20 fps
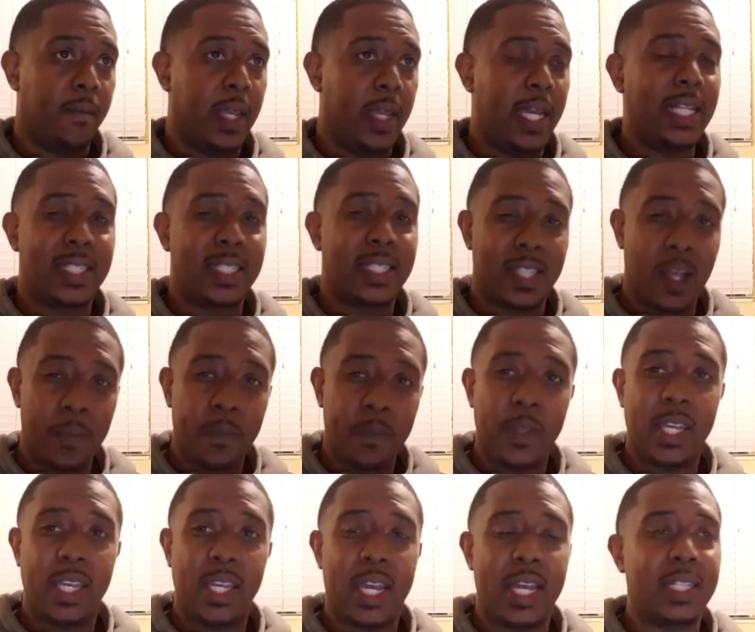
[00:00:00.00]
It's
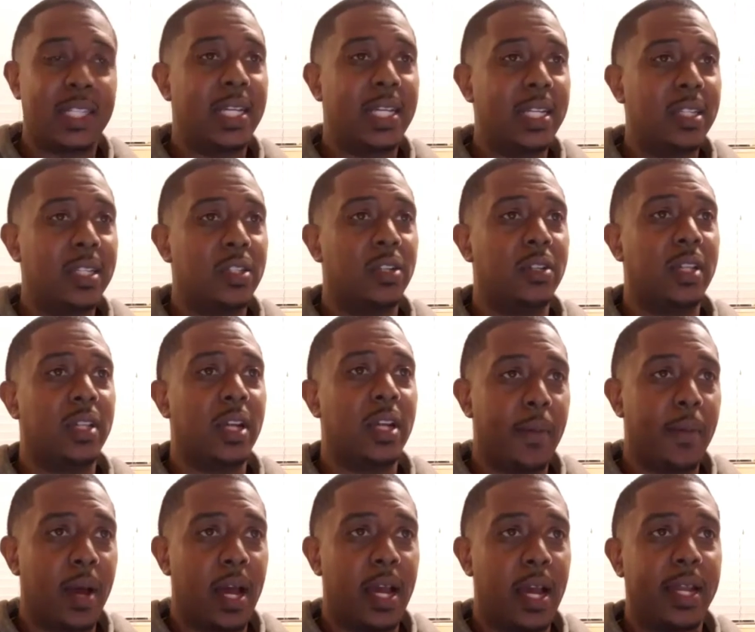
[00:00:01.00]
something has entered their
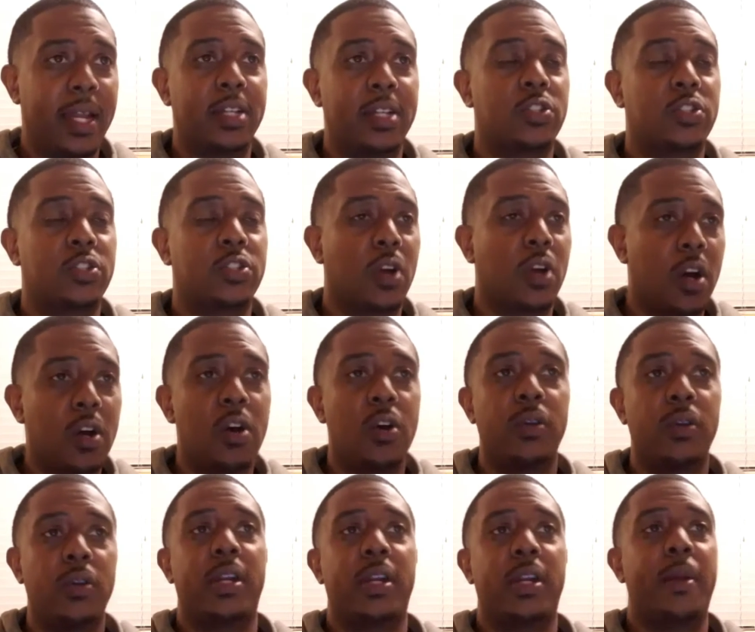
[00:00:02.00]
mind, a
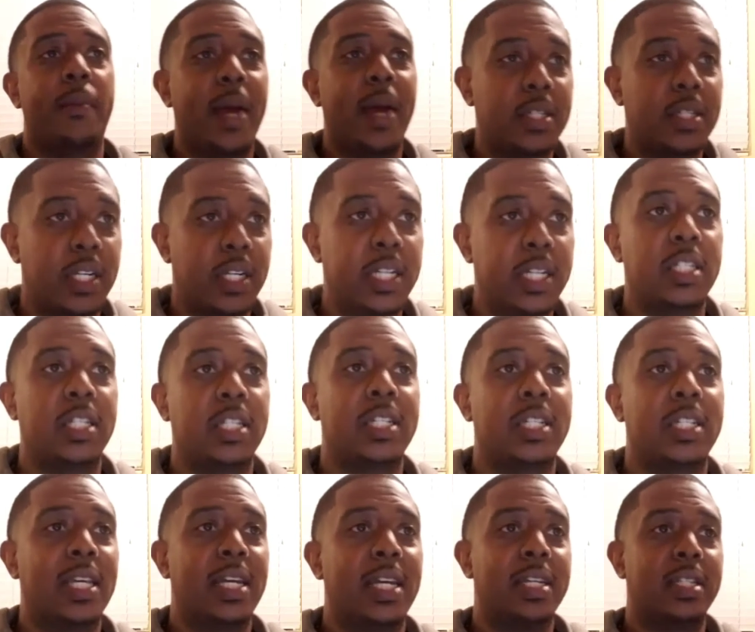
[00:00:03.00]
stronghold and imagination that
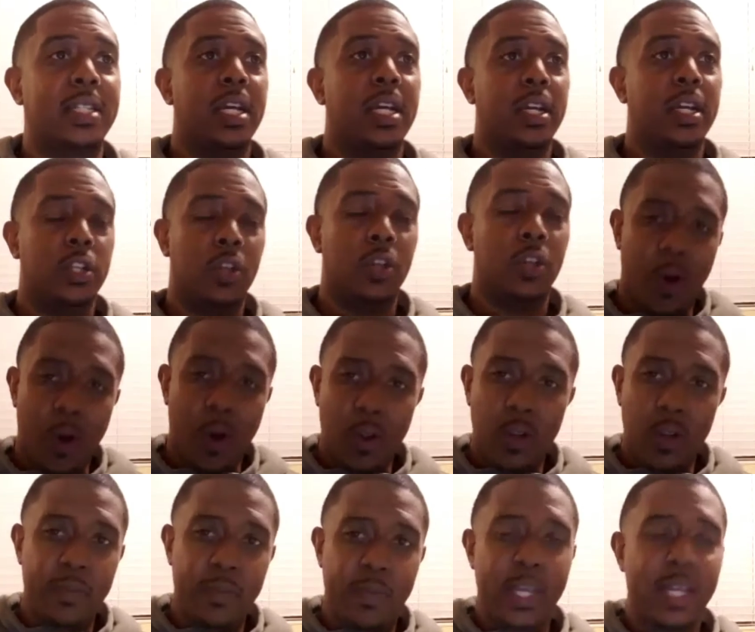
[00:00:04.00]
says, you'll
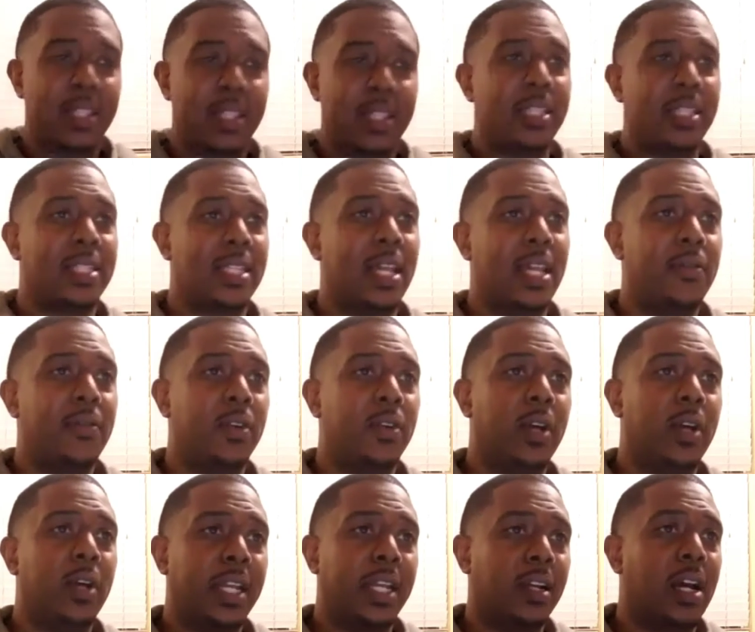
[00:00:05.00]
only be at this
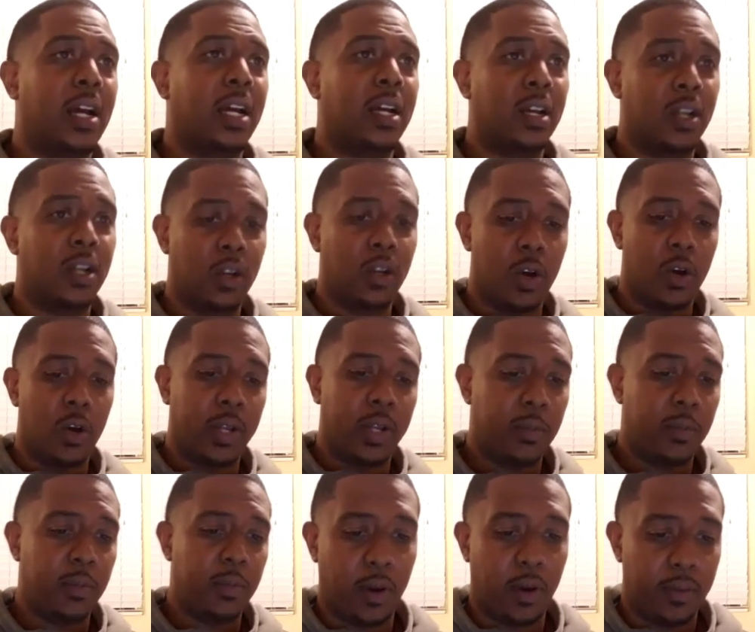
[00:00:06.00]
level and you're not going to grow
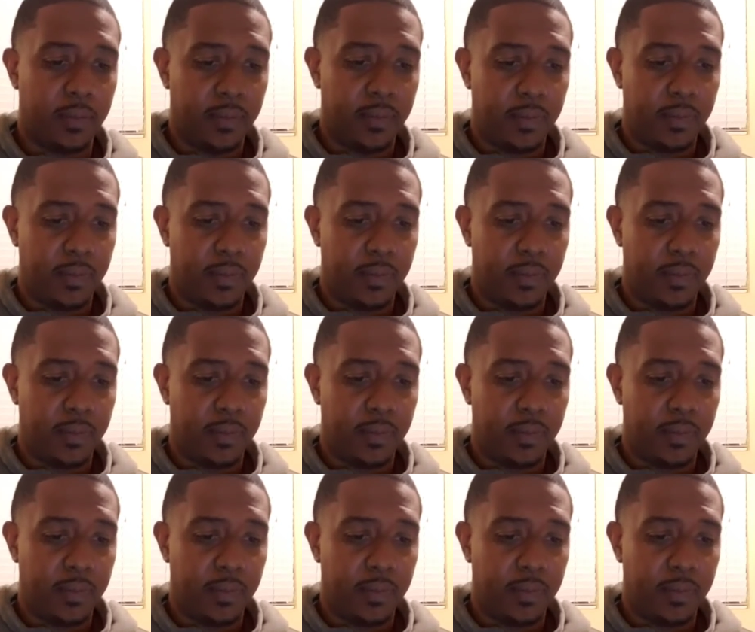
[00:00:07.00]
anymore.